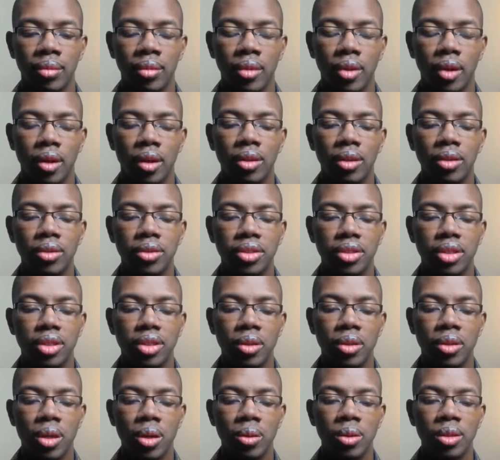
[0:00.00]
Also
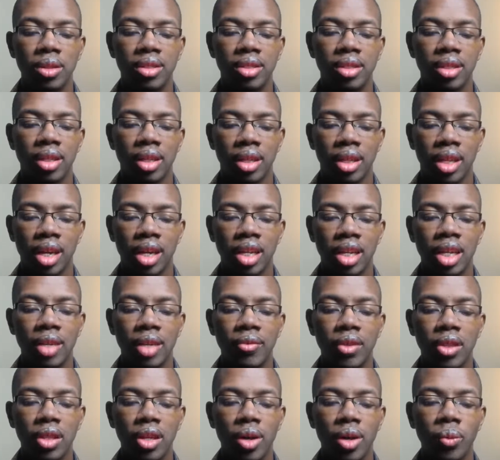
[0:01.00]
noticing that
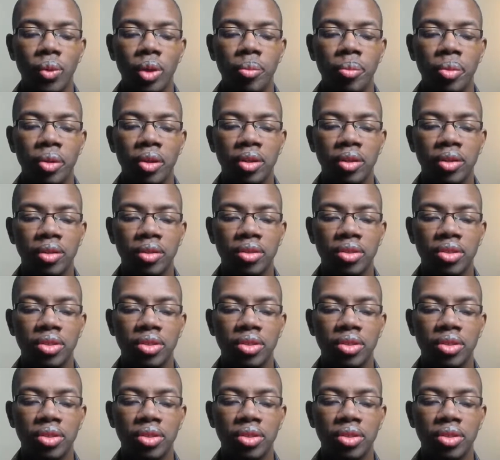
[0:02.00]
even though we pulled